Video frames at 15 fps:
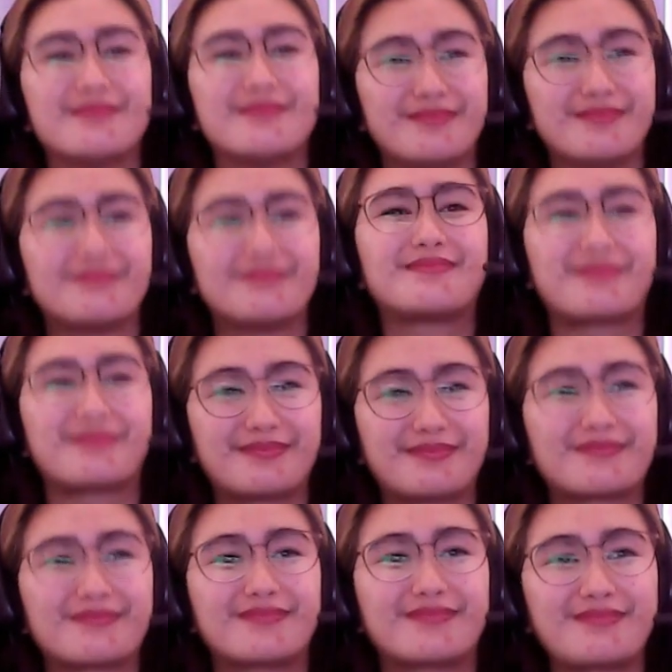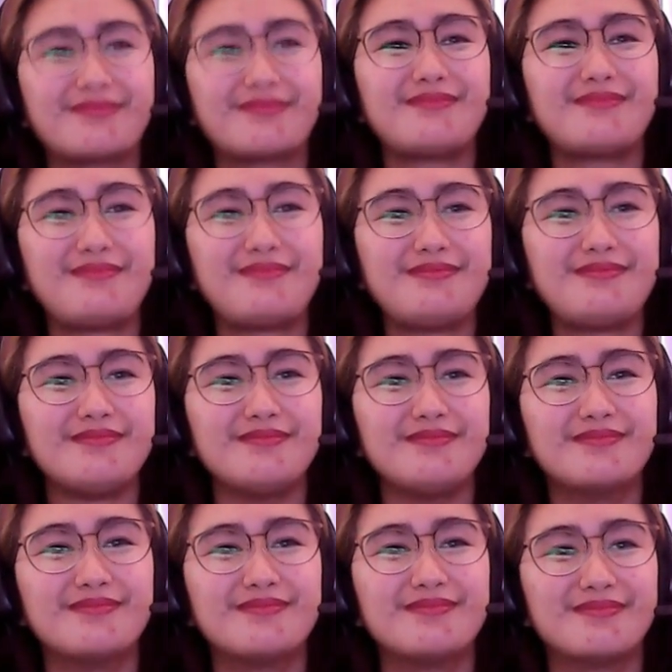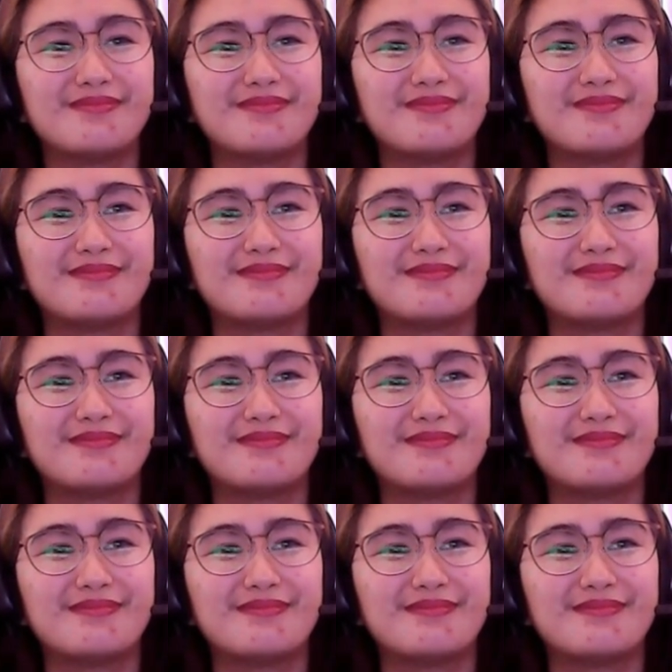This person isn't speaking.